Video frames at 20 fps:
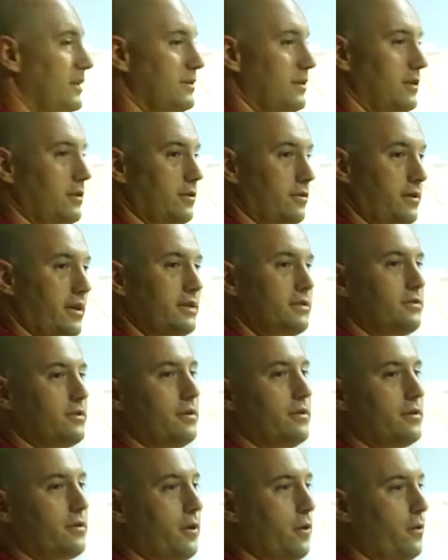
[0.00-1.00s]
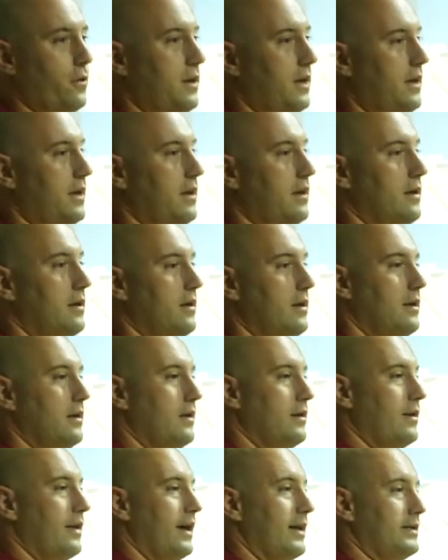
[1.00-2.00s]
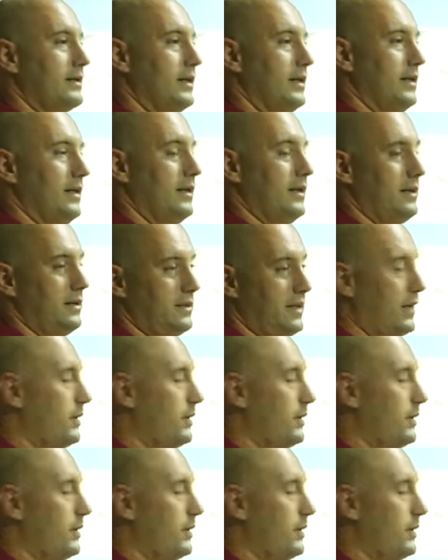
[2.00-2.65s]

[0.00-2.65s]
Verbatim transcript: is a terrestrial koki that uh, is